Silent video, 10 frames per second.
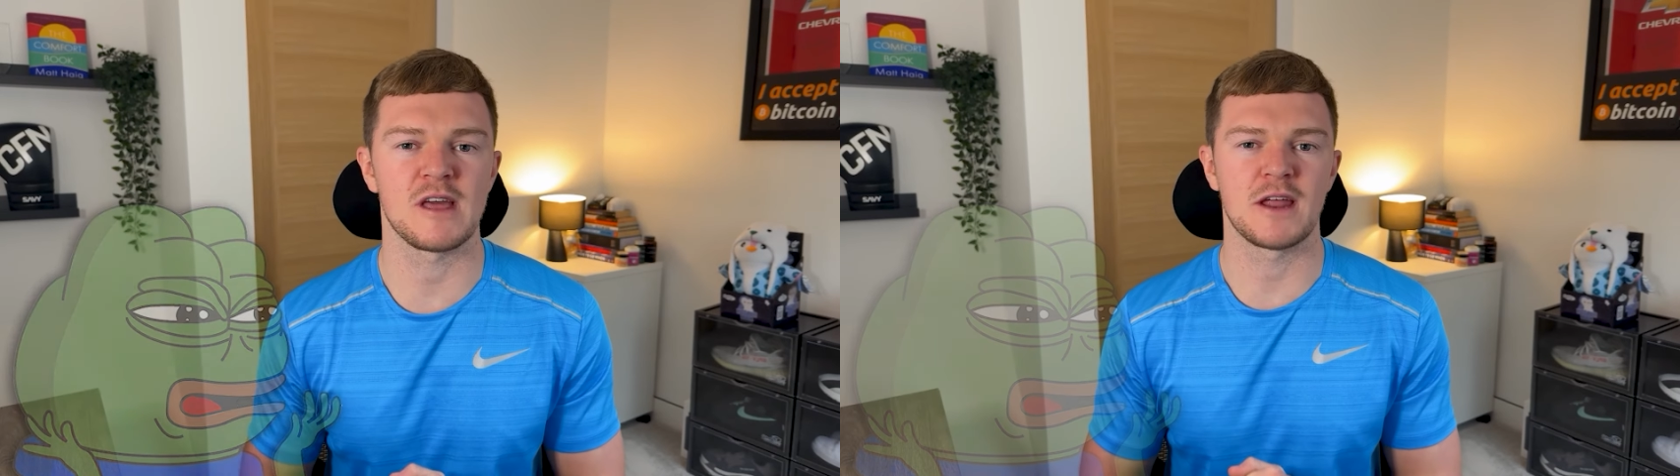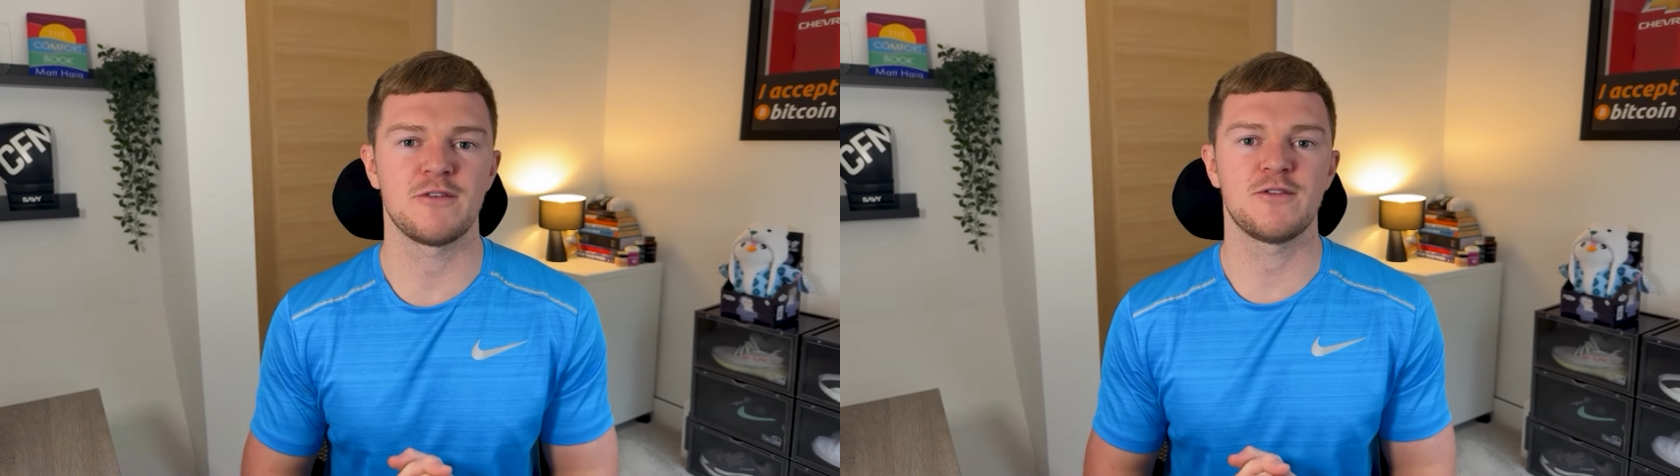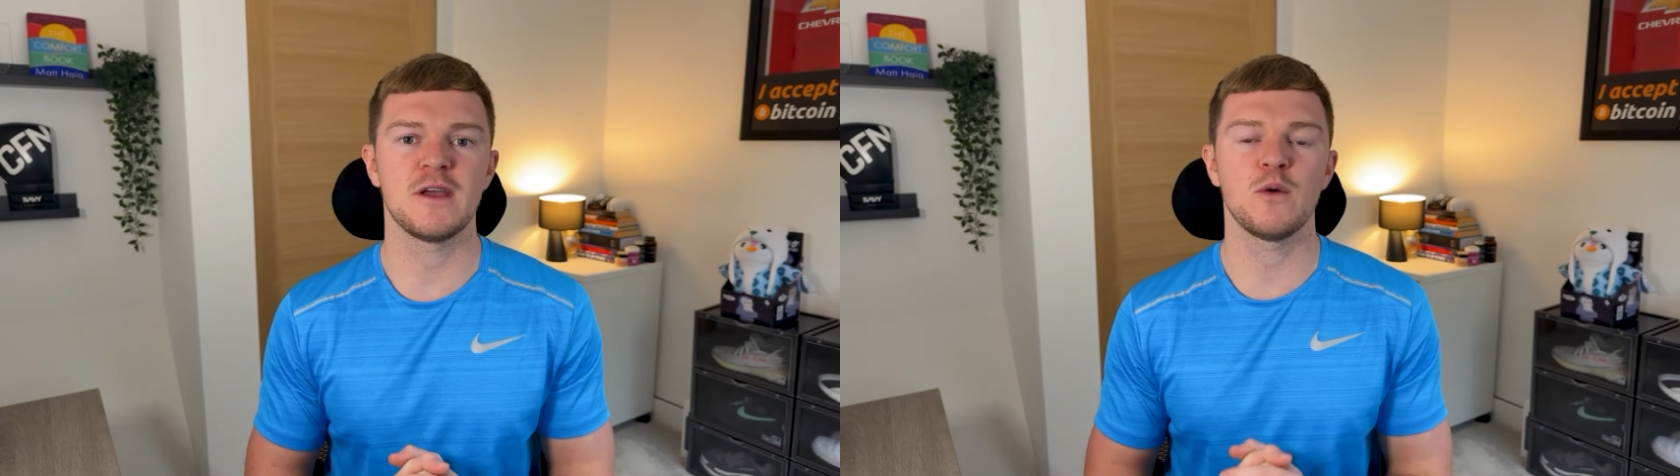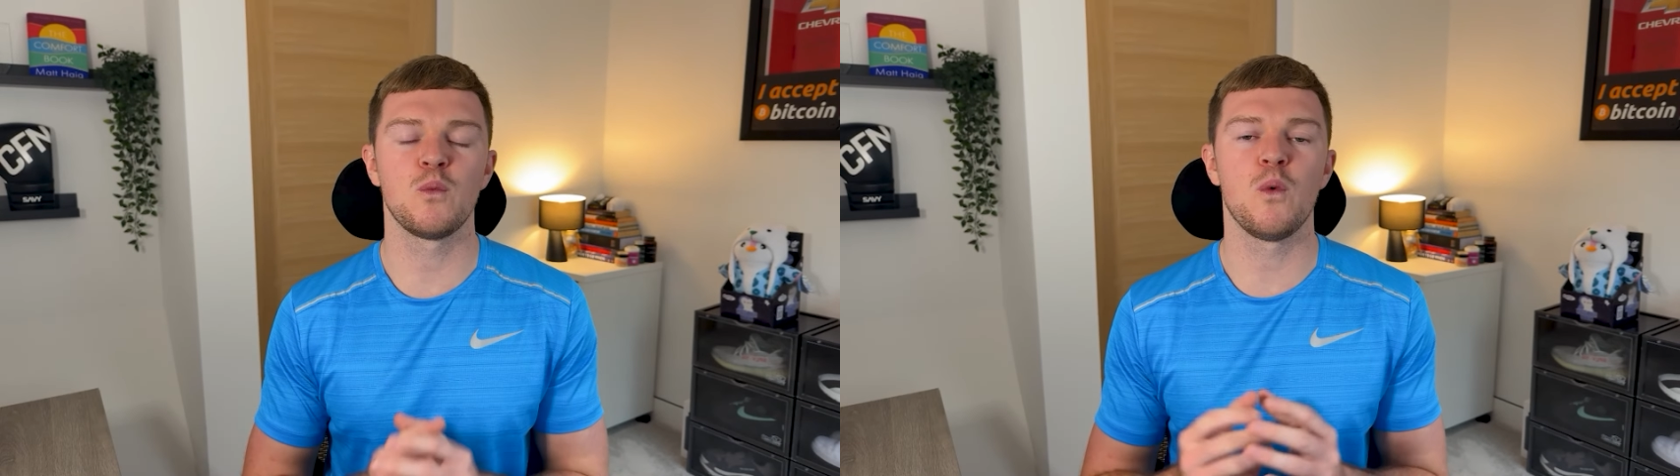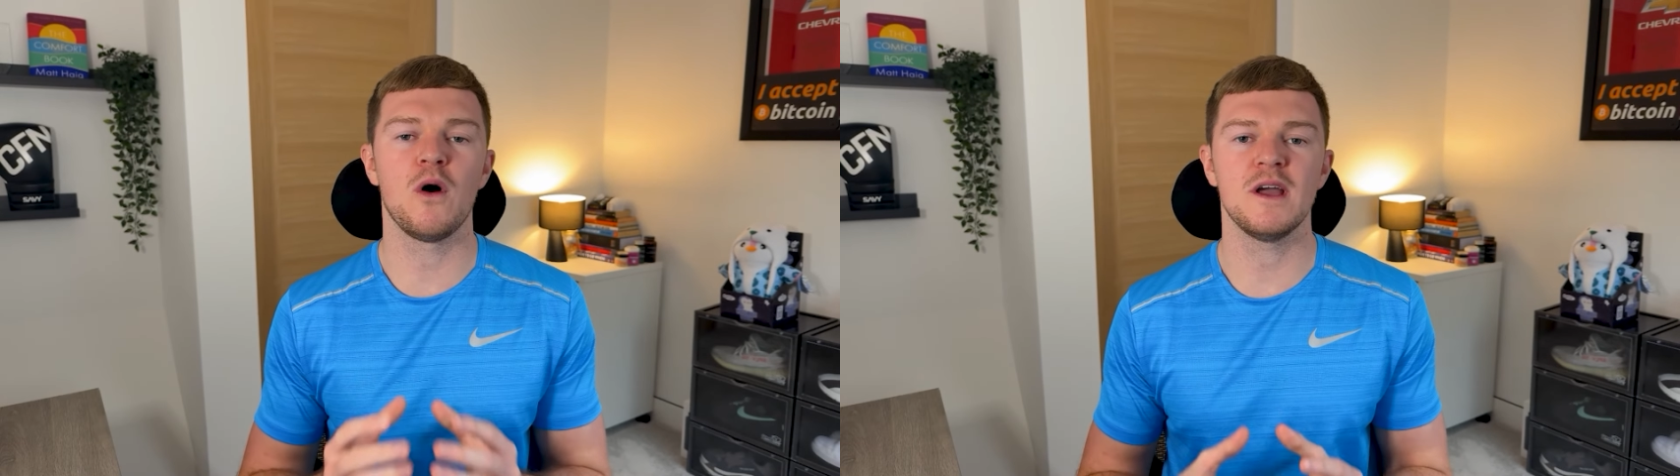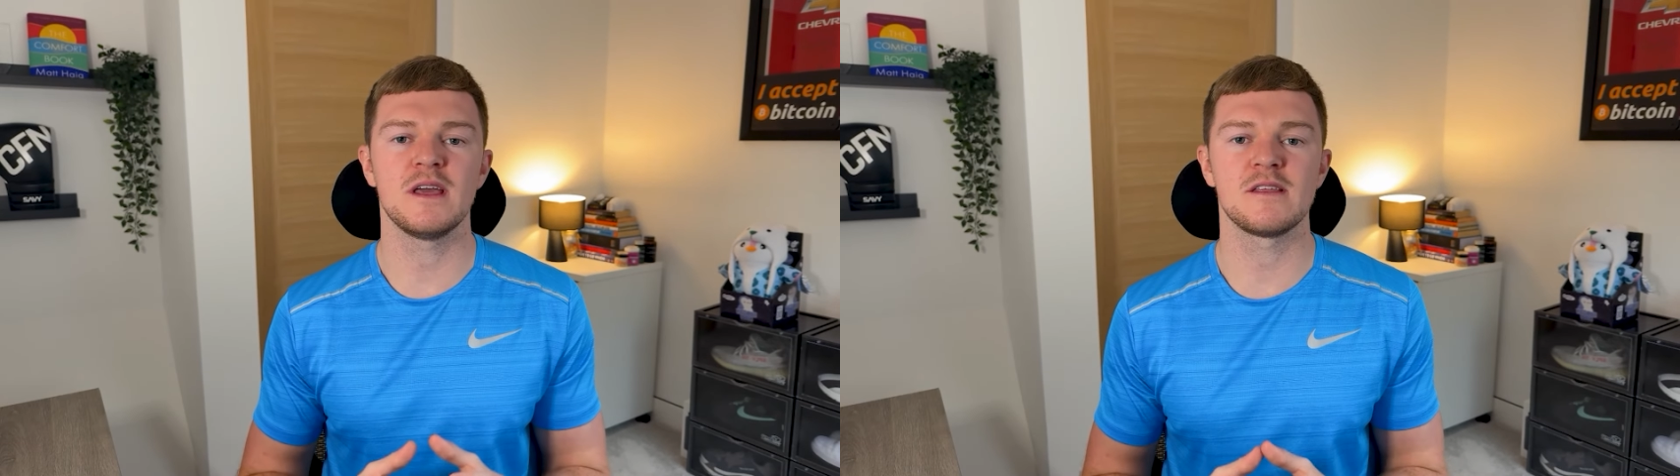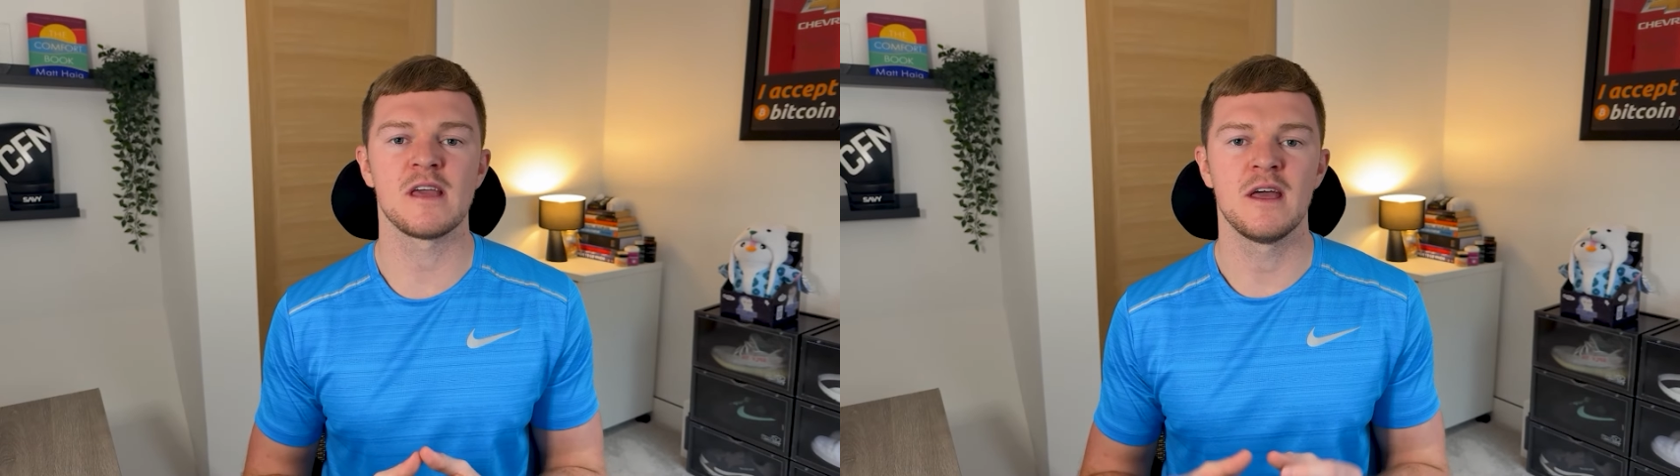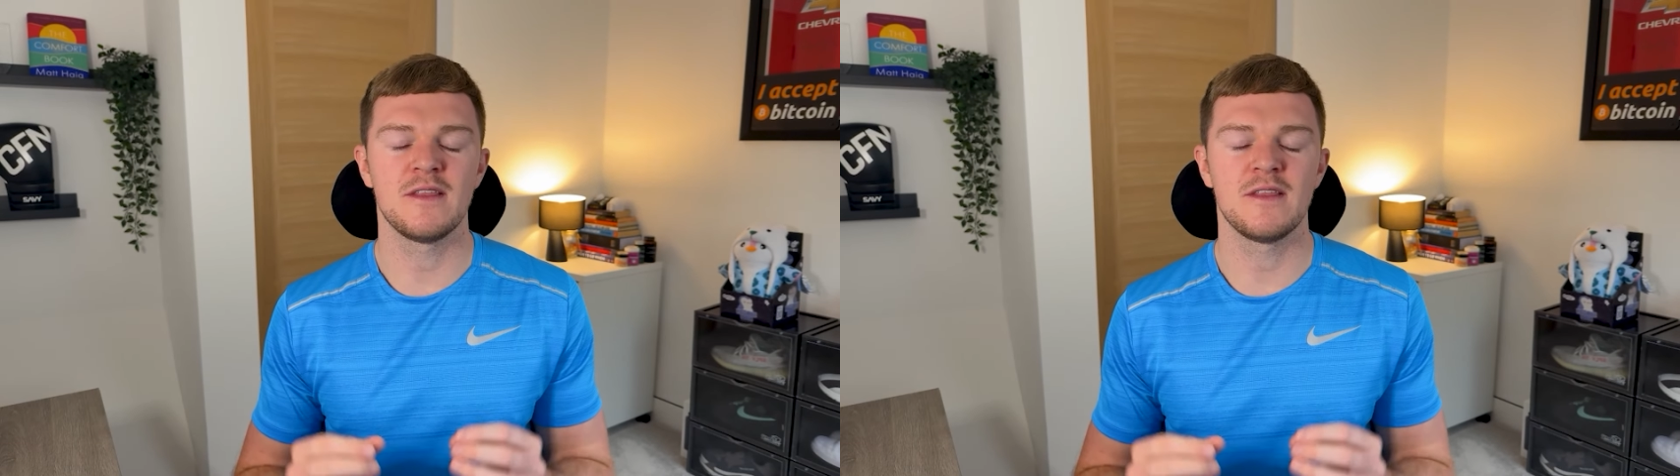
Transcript: and I think what is